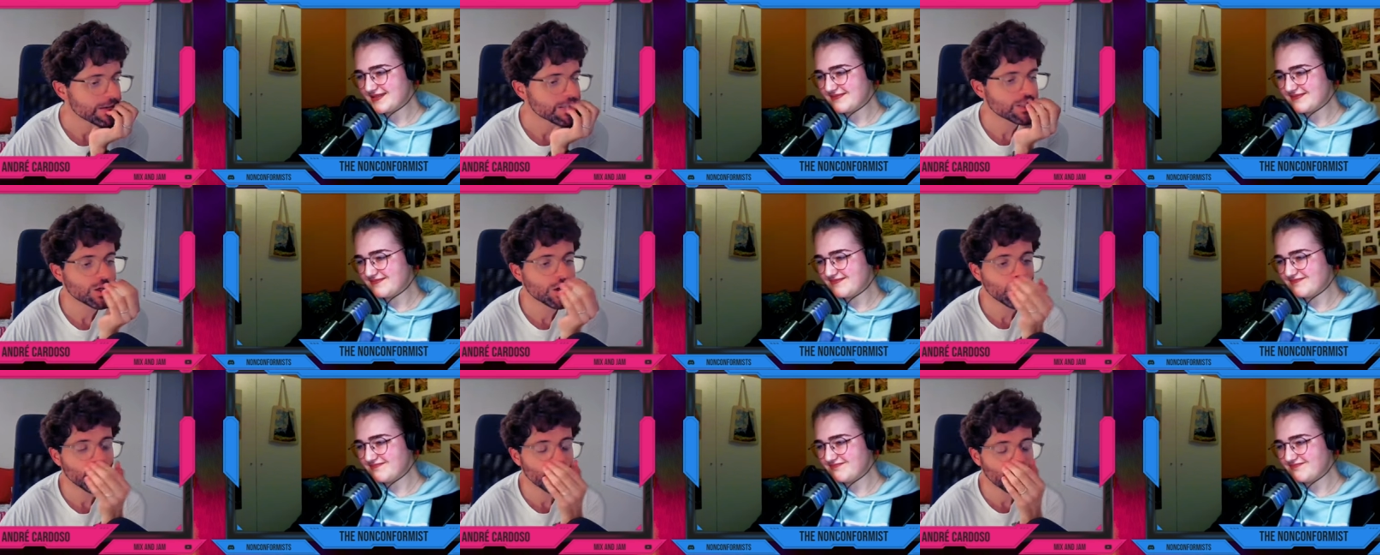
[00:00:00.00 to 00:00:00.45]

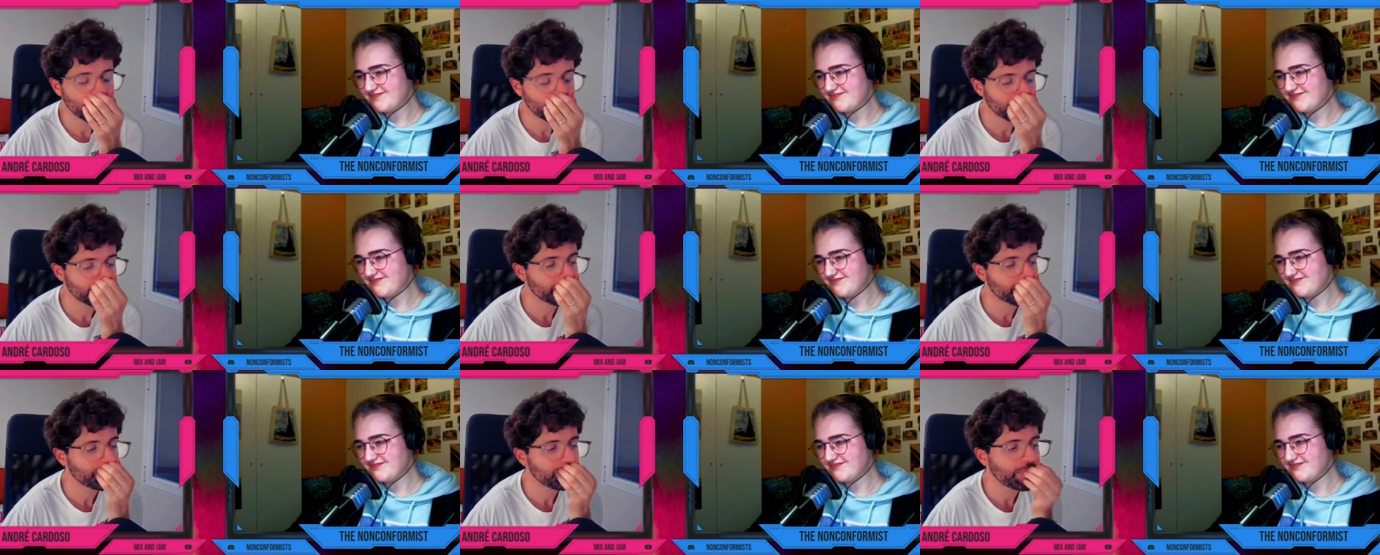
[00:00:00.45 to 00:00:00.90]
Speaker 1: So,
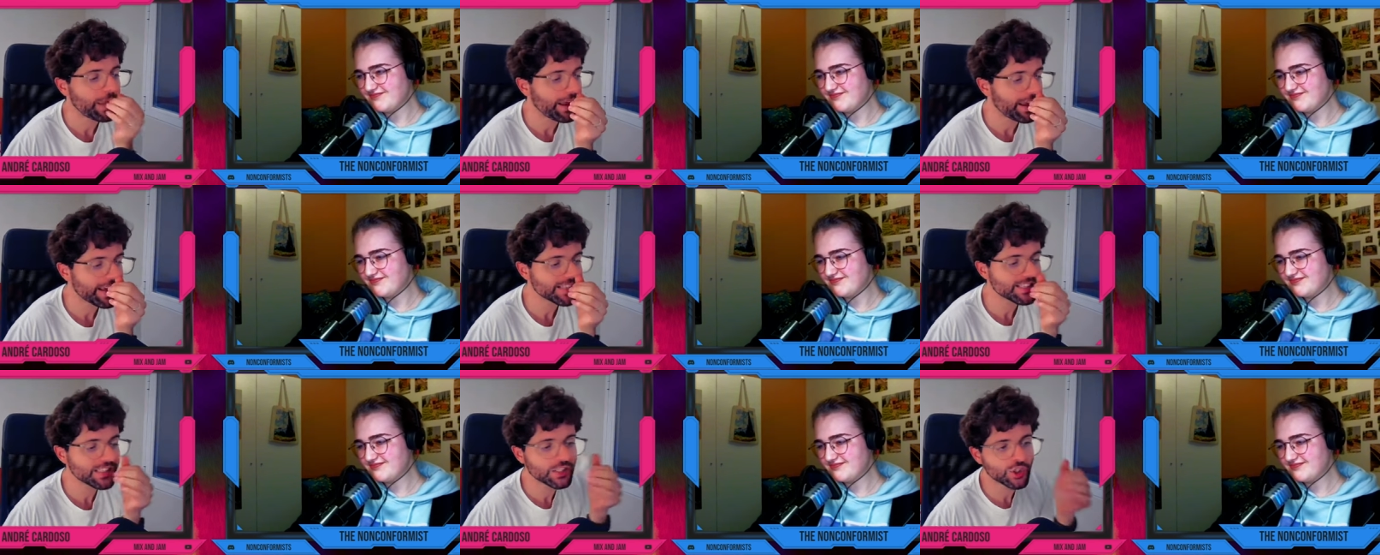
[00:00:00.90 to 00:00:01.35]
mm-hmm. I
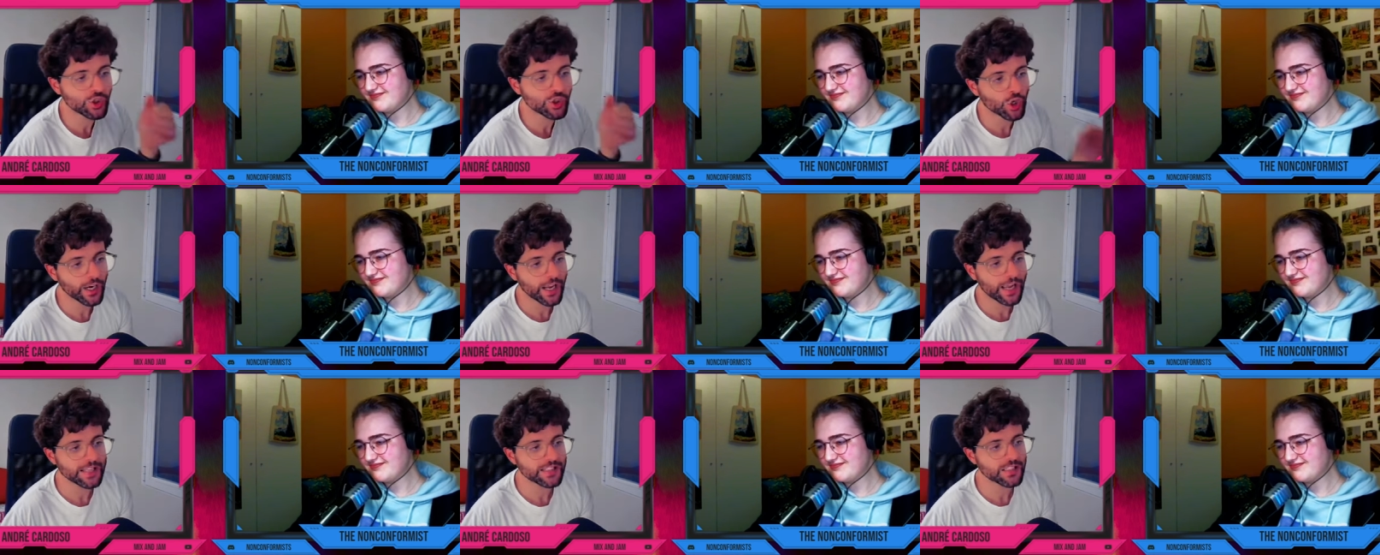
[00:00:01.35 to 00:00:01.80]
guess the
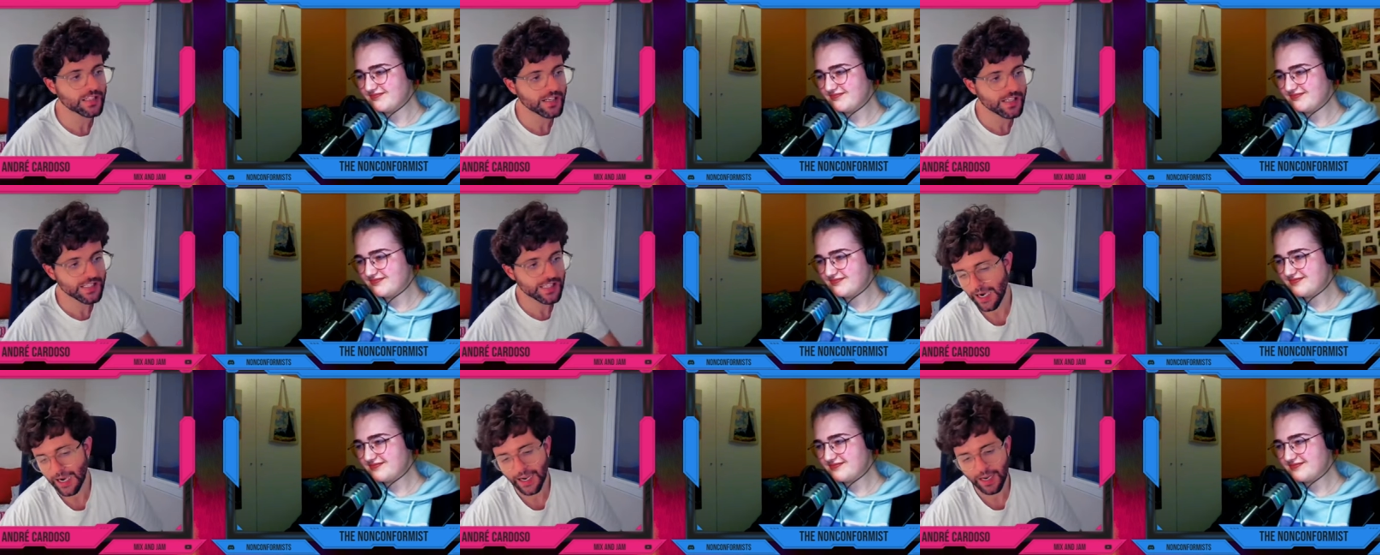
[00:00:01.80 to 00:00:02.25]
short answer
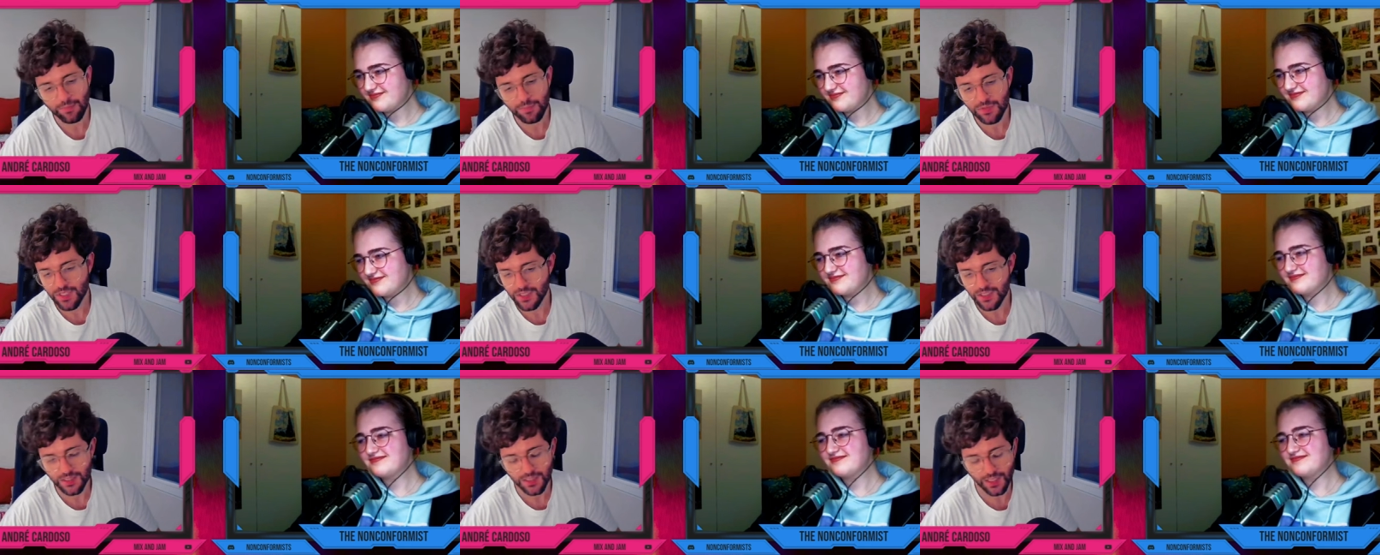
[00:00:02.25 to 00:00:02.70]
is I am
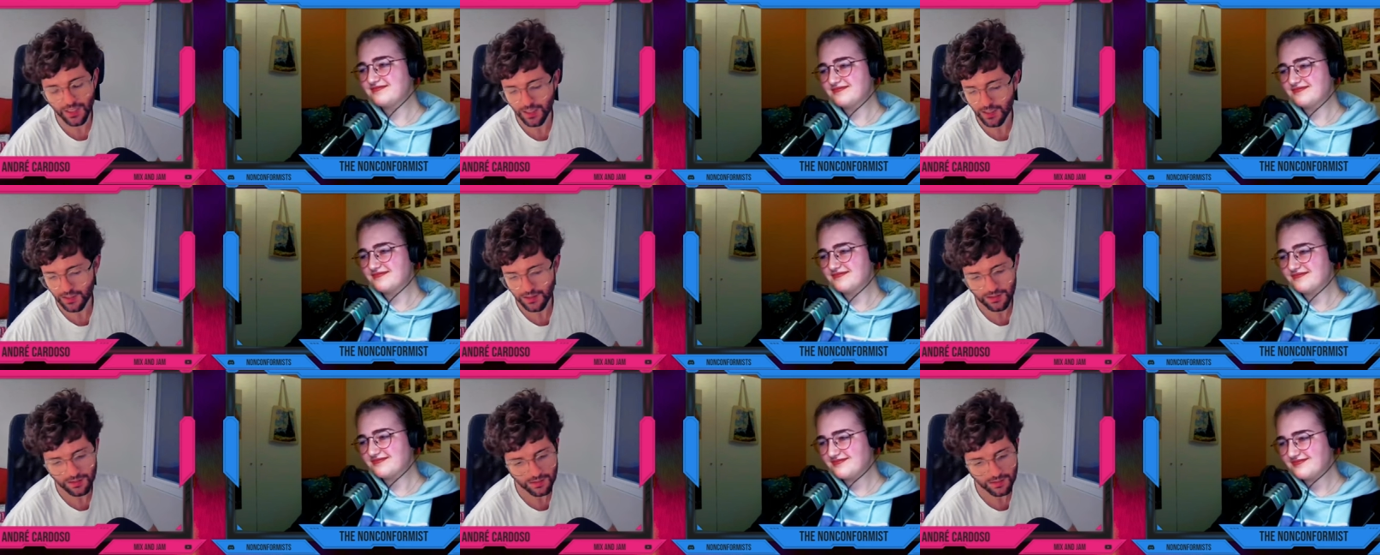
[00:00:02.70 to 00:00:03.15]
just like